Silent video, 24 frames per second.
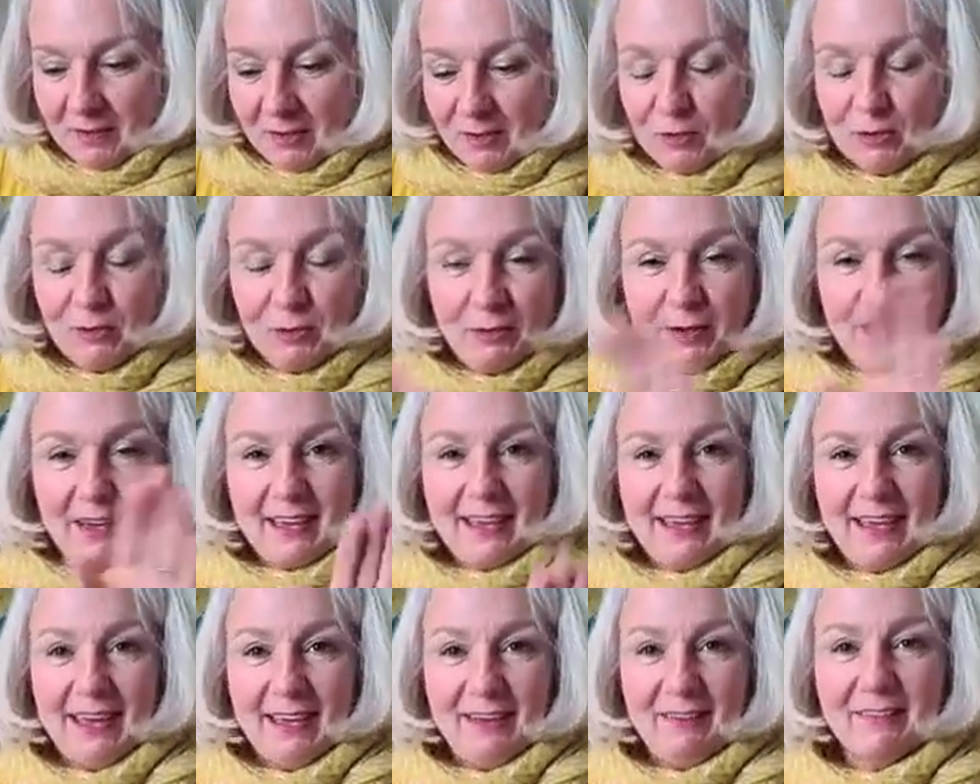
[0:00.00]
joint
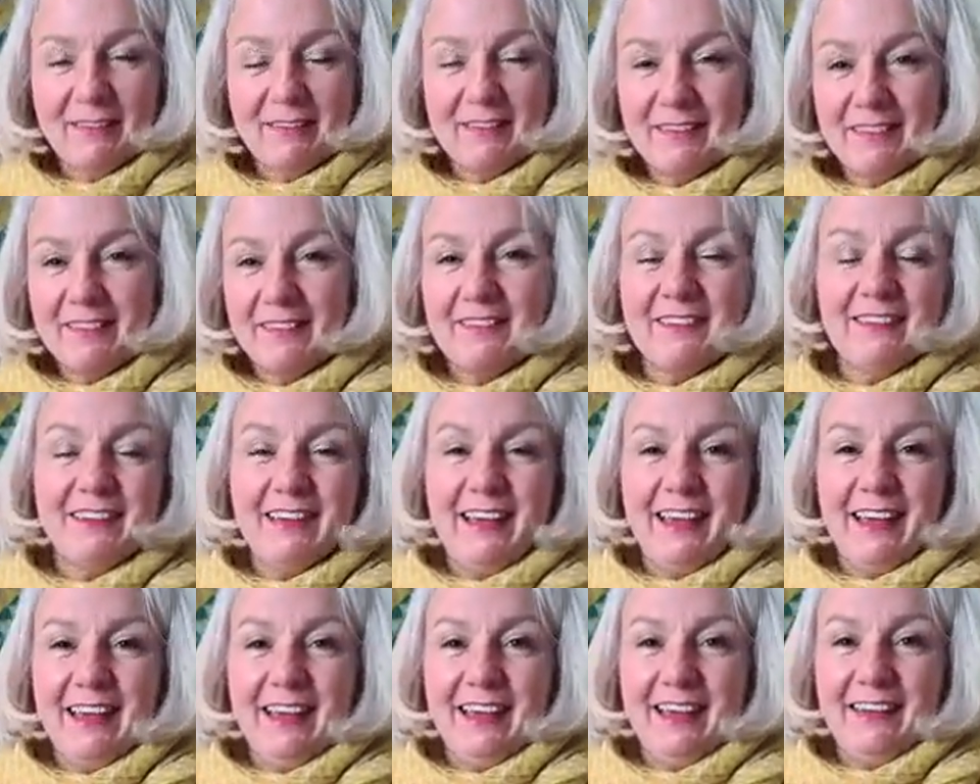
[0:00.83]
accounts
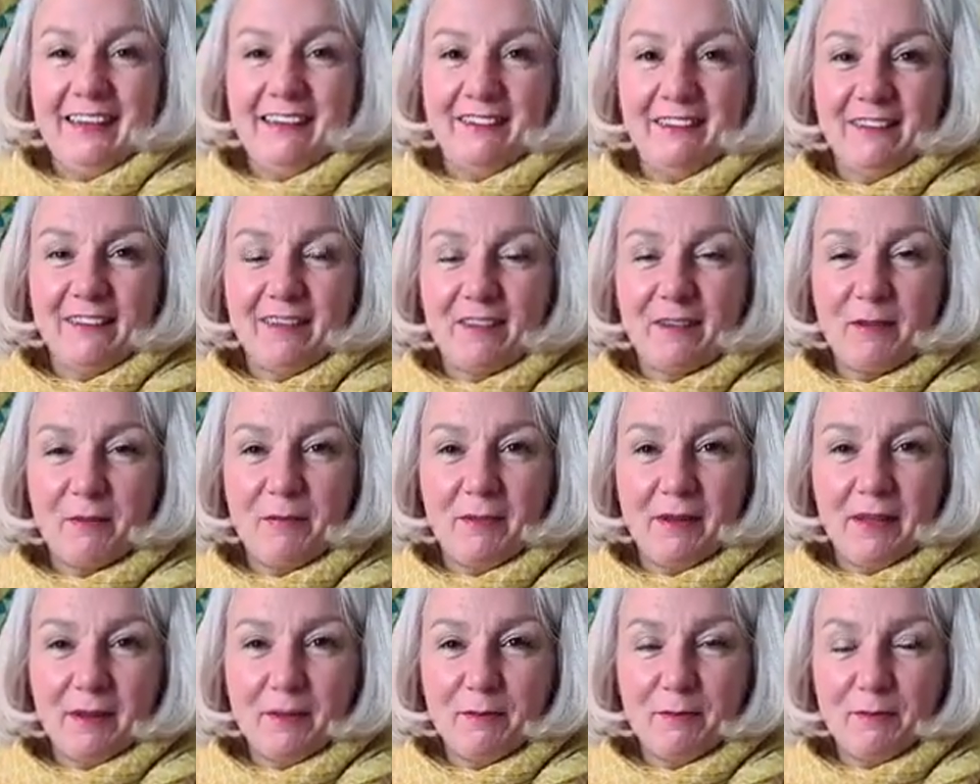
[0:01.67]
and
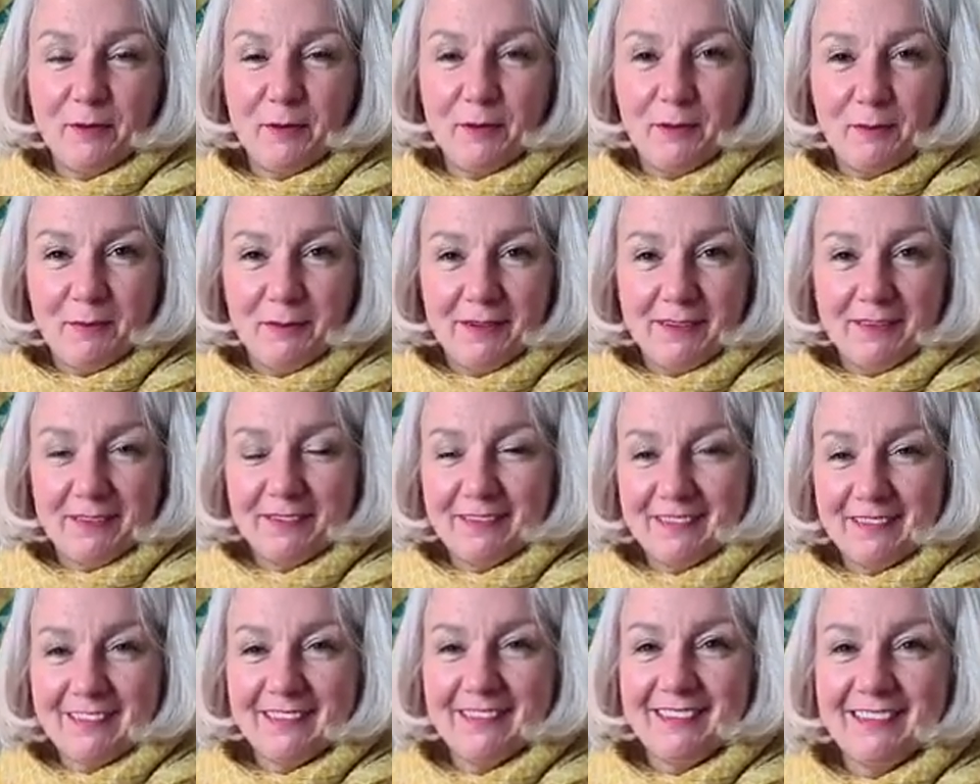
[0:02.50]
splitting food
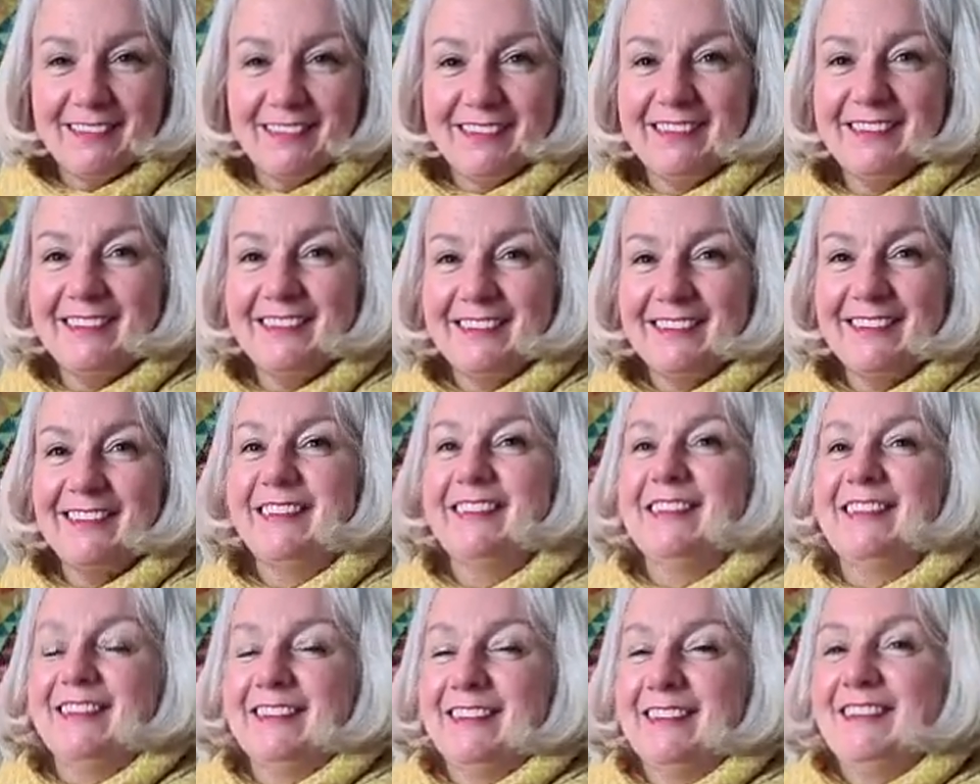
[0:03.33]
bills.
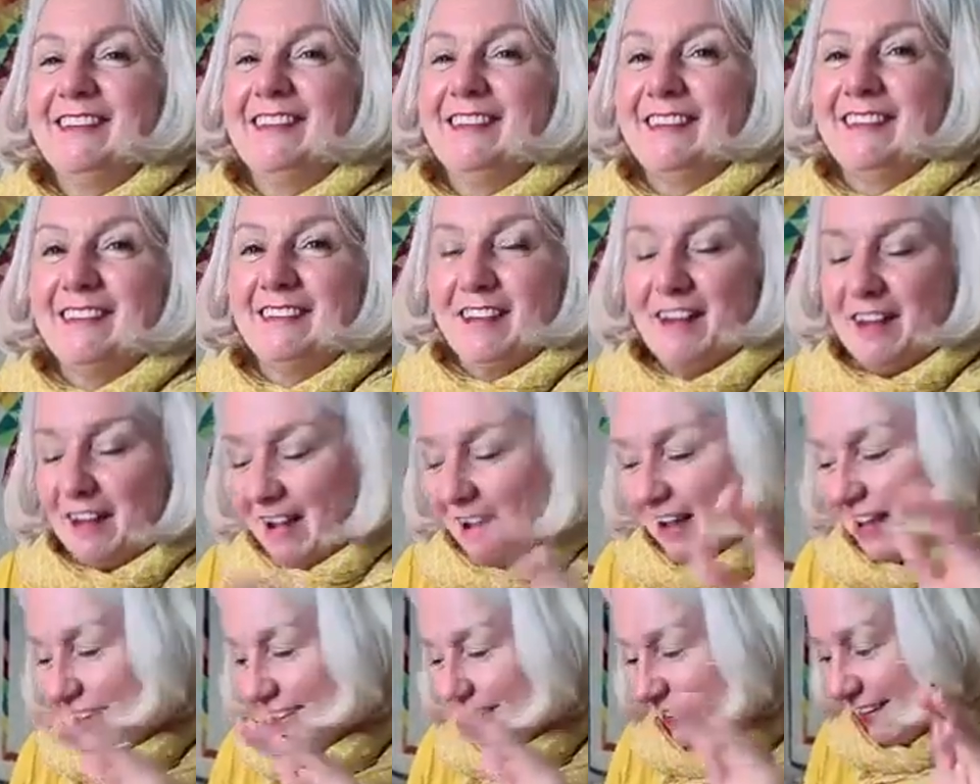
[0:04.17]
So
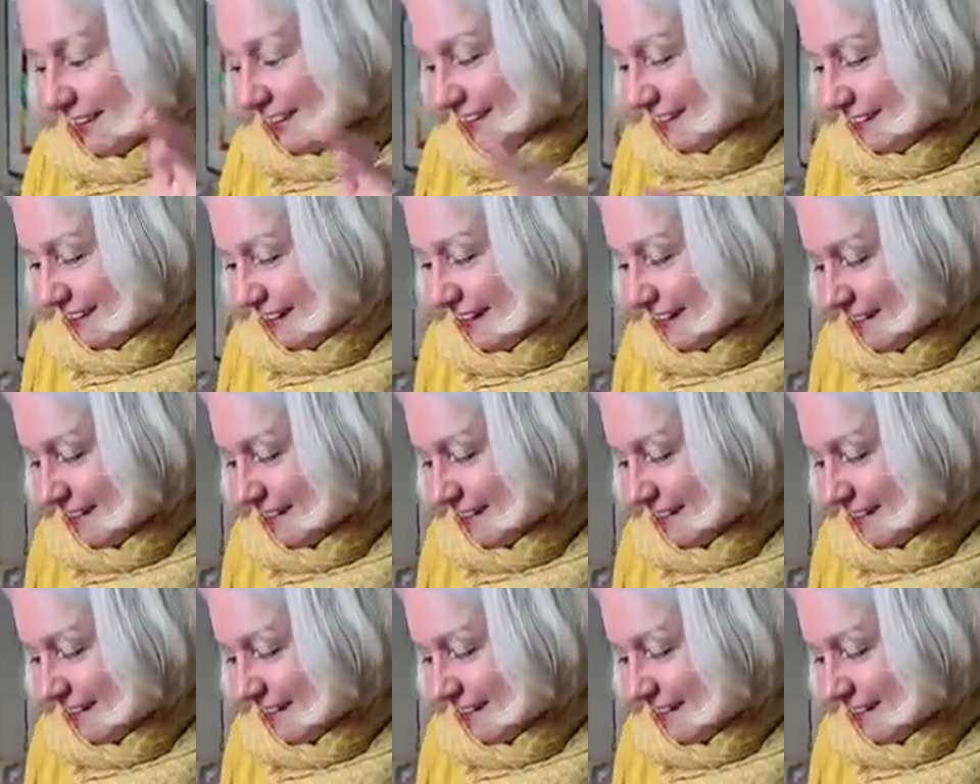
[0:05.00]
I said